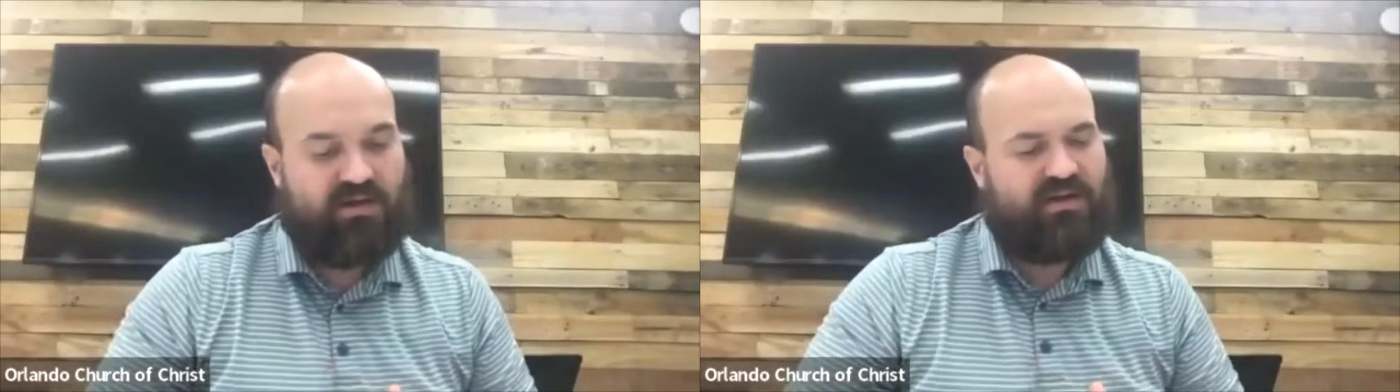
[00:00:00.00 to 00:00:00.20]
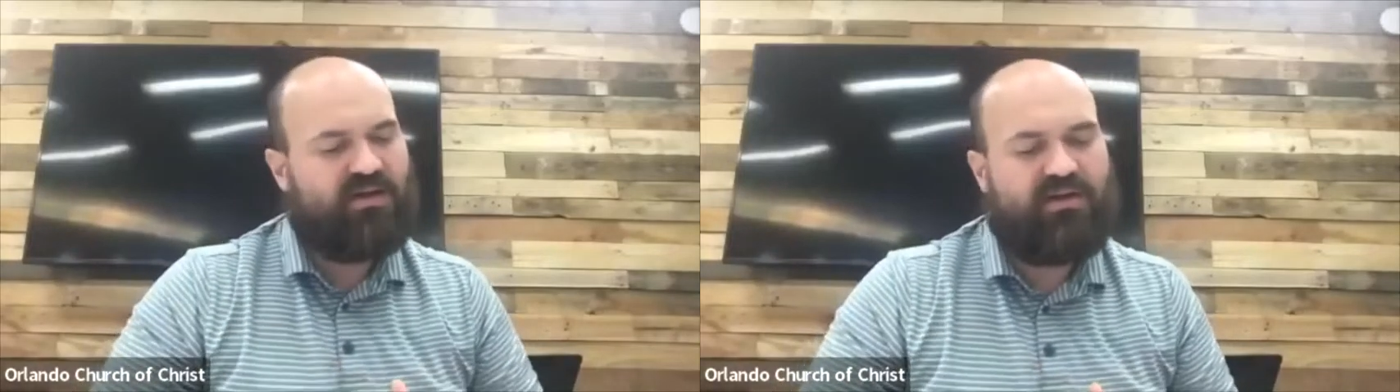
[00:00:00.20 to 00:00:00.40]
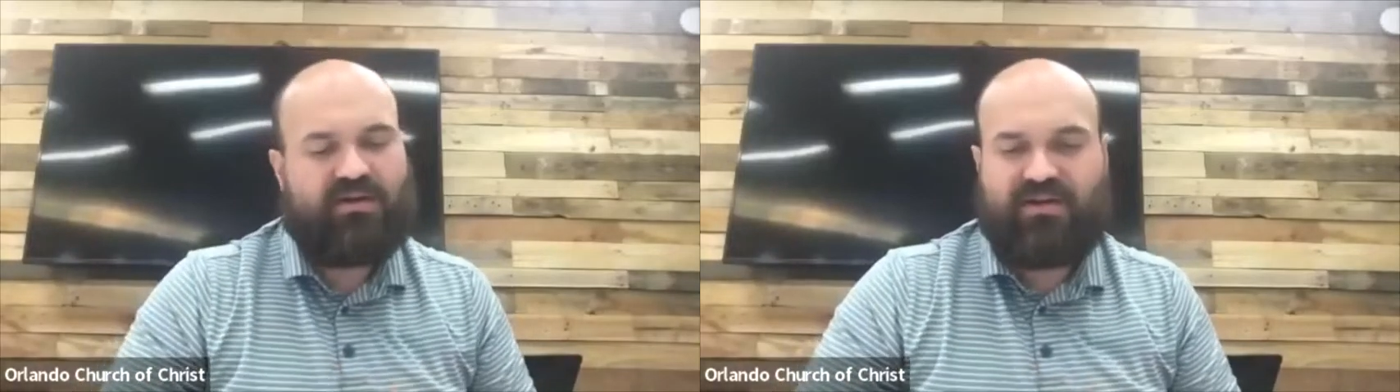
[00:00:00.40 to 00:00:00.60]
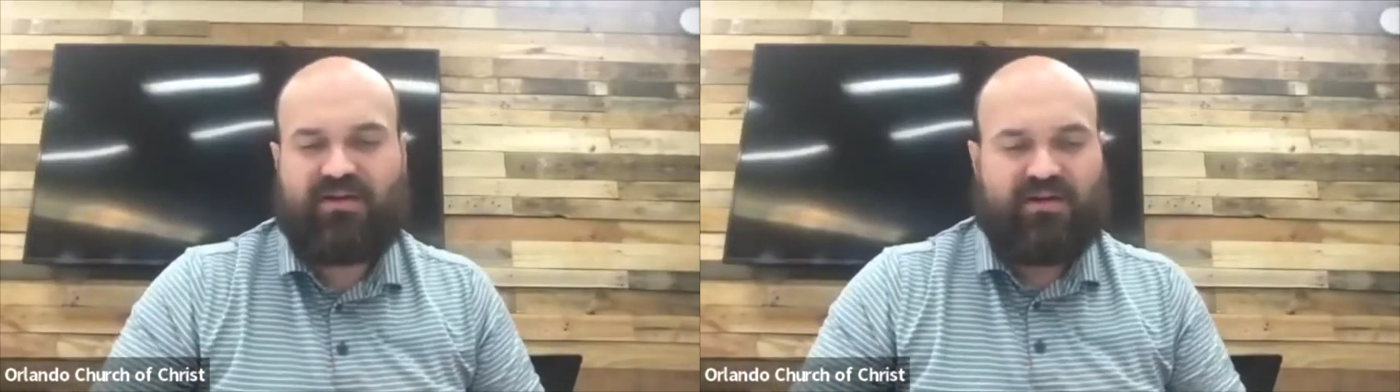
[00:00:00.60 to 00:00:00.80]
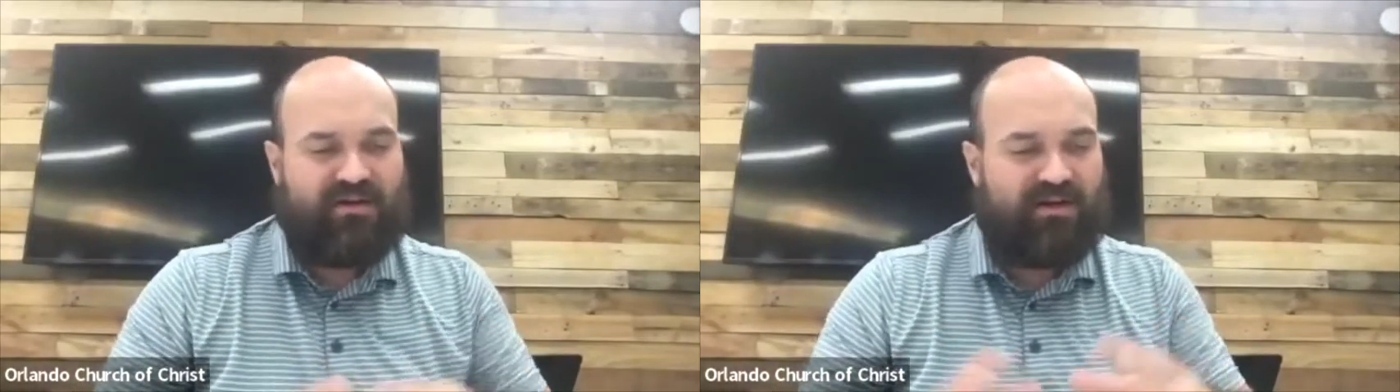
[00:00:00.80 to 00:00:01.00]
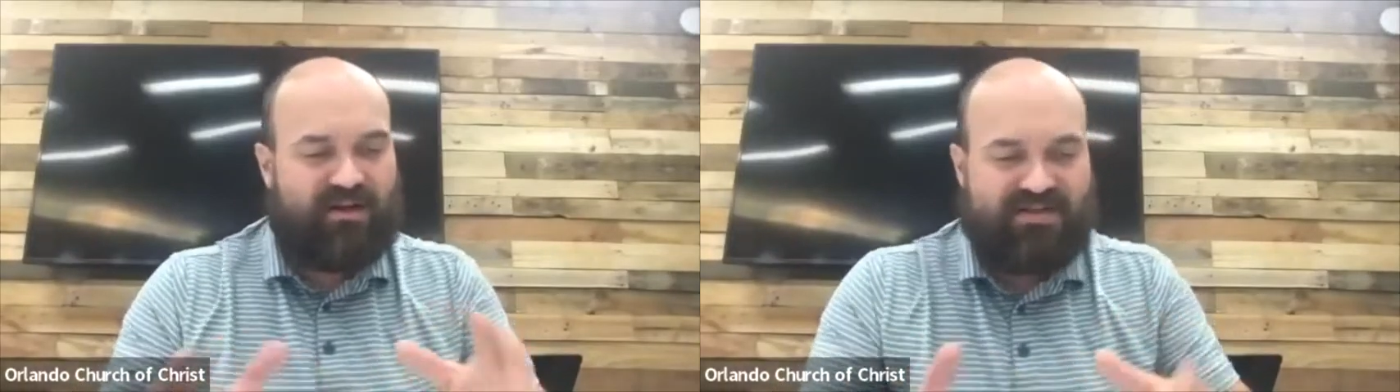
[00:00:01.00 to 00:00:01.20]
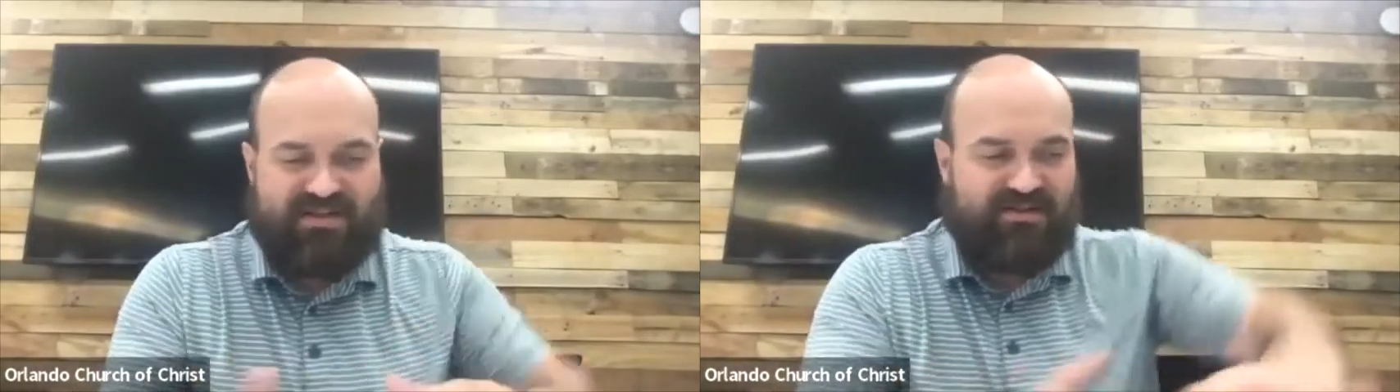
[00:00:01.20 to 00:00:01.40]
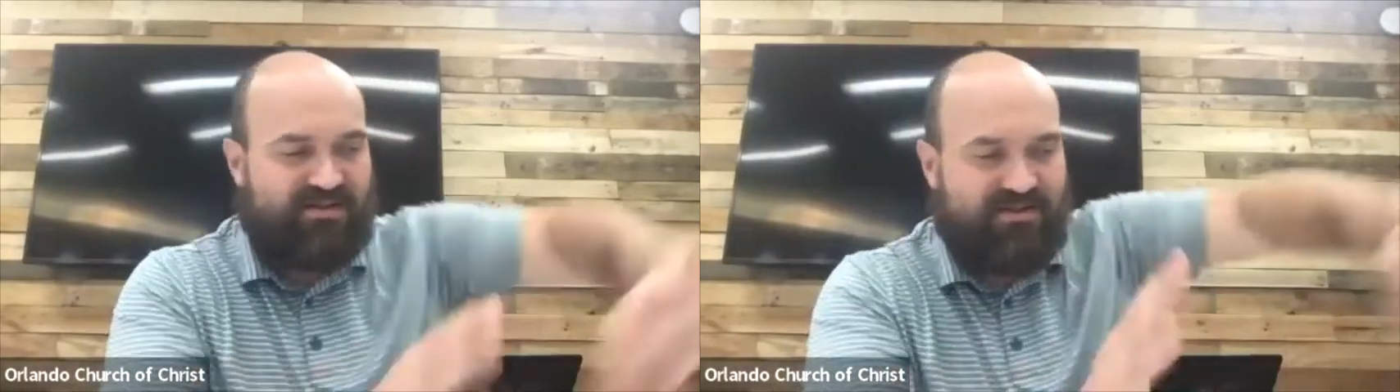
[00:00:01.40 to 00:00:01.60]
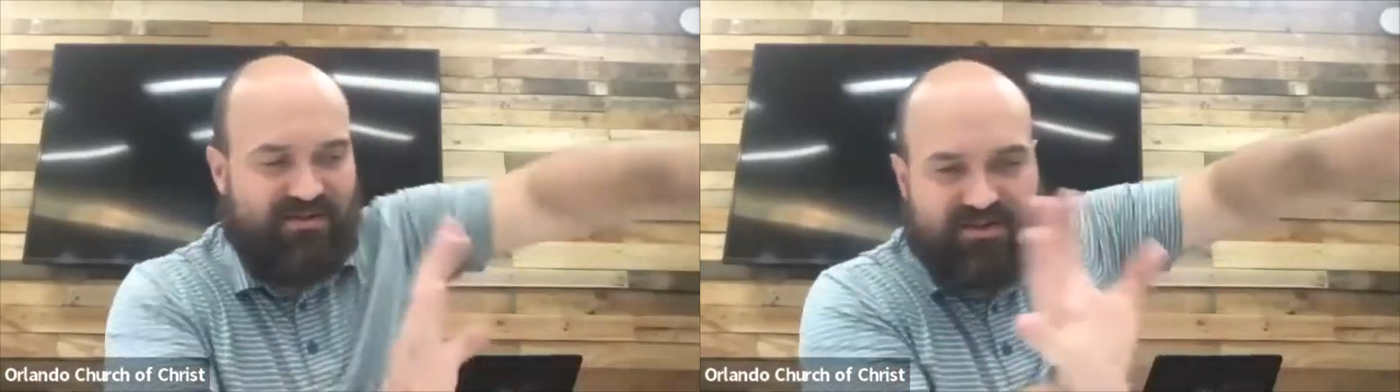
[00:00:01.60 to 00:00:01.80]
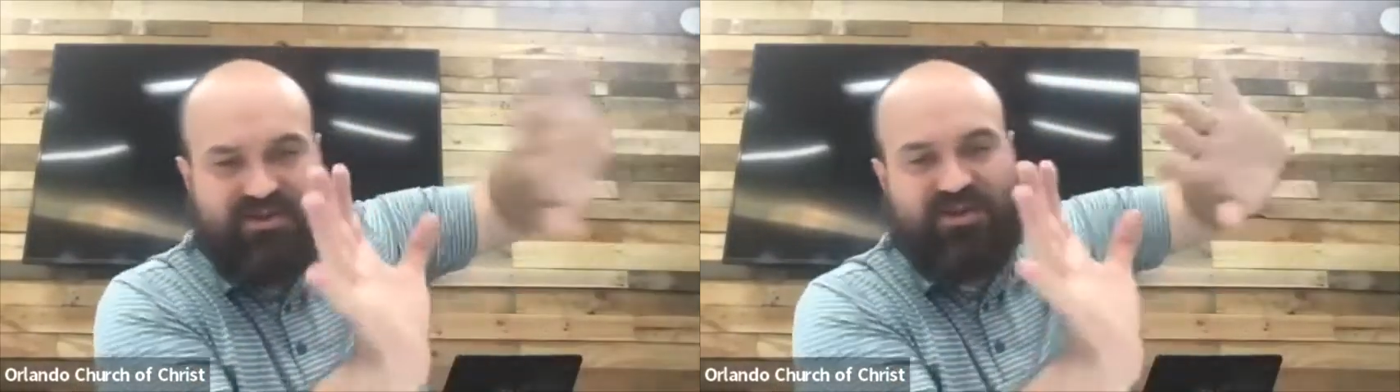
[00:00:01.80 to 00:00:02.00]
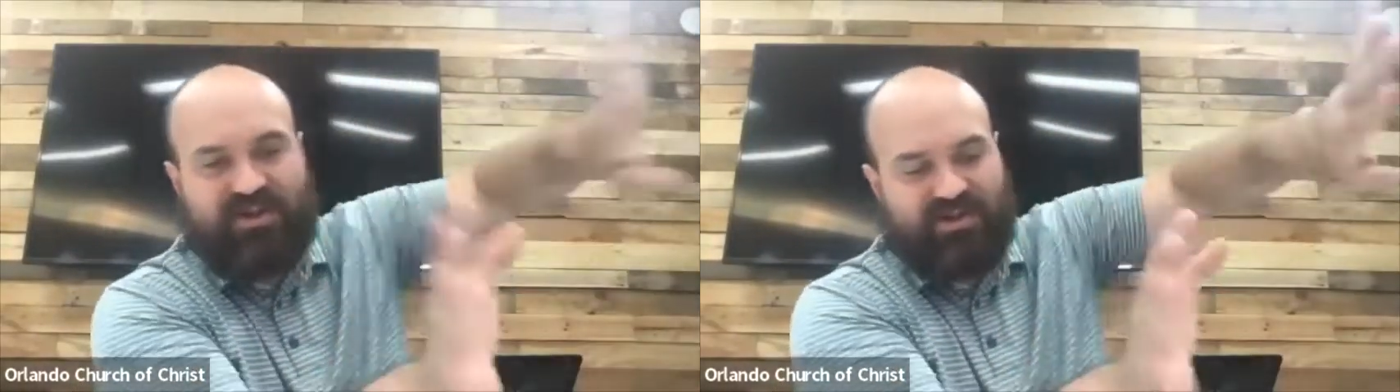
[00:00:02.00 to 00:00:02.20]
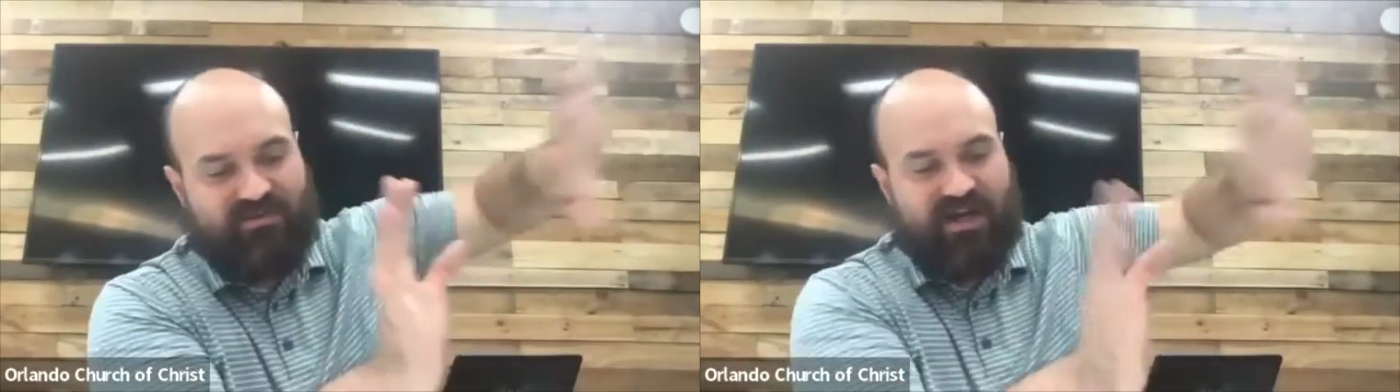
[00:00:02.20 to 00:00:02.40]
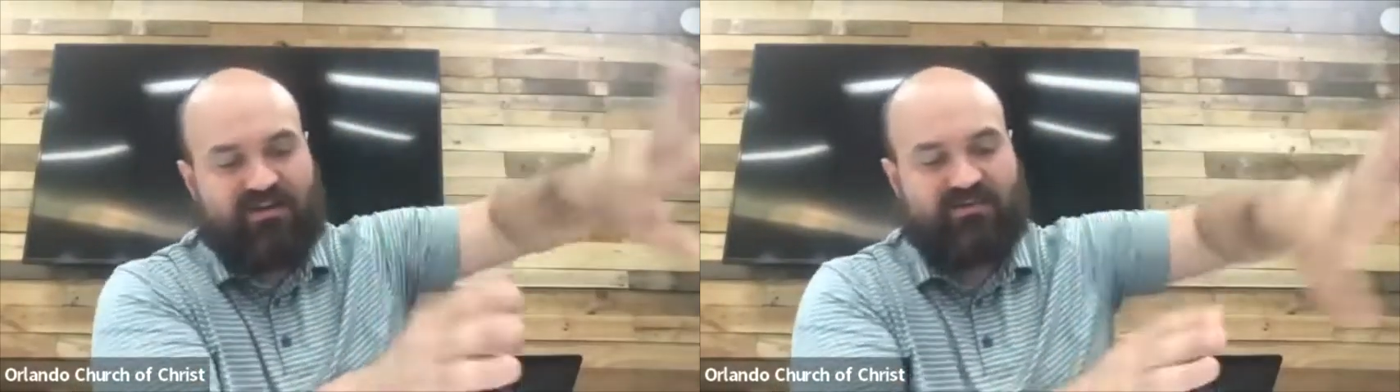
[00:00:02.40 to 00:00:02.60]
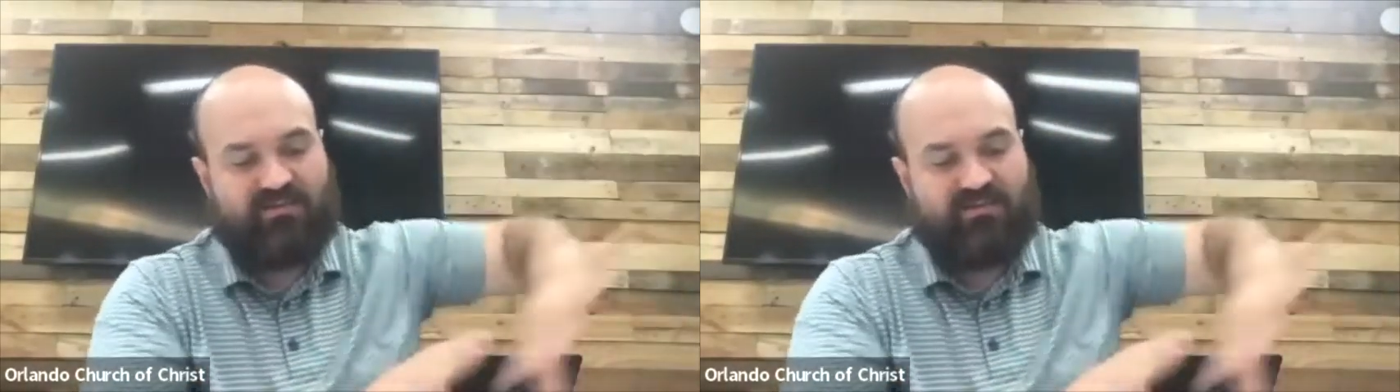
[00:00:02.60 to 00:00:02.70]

No, it's you're good, right?